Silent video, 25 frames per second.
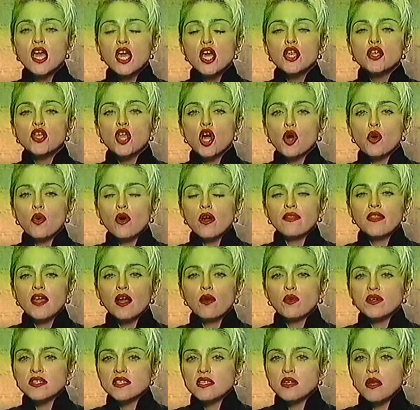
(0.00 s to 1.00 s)
No, there
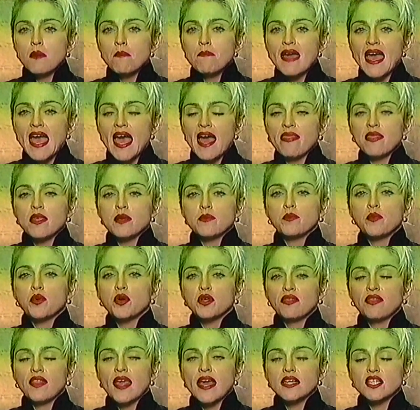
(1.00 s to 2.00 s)
wasn't a man that
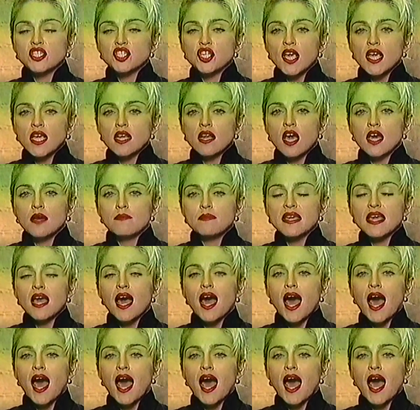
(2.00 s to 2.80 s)
put that chain on me.